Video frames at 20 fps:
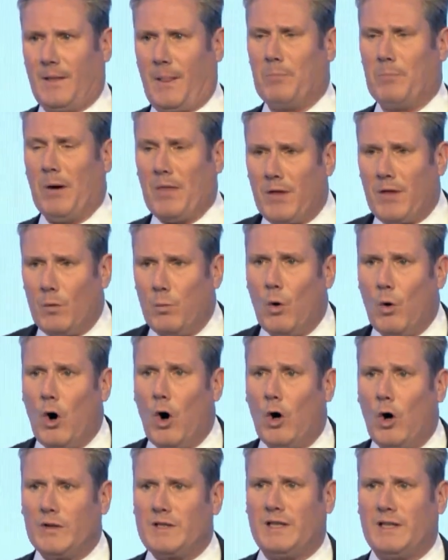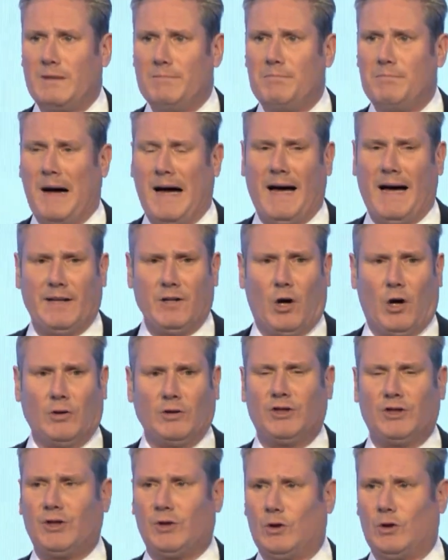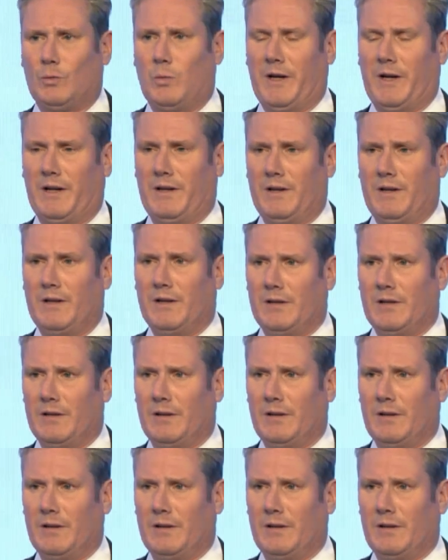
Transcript: But the war didn't ban onshore wind,